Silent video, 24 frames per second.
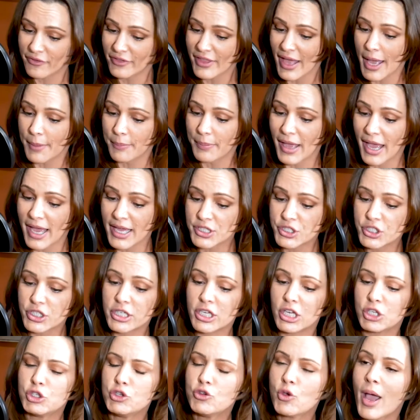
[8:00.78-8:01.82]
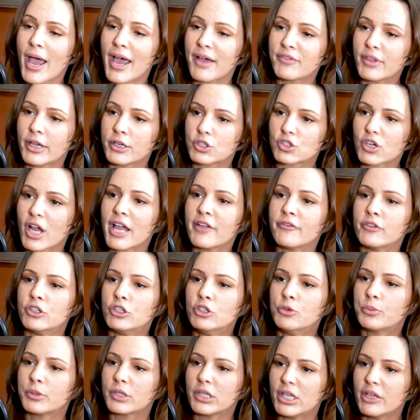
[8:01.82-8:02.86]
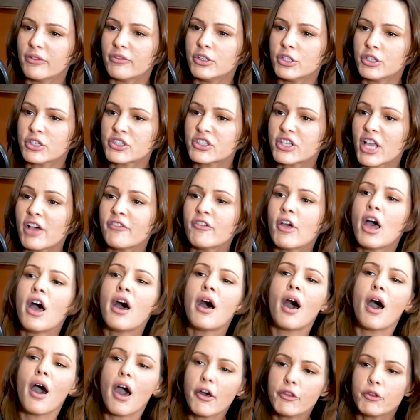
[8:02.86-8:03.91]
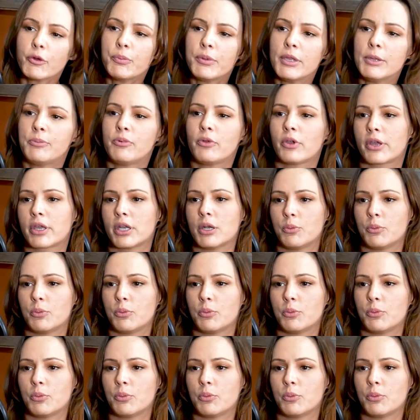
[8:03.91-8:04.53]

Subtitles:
that passion and you have that drive and you believe in yourself, other people are going to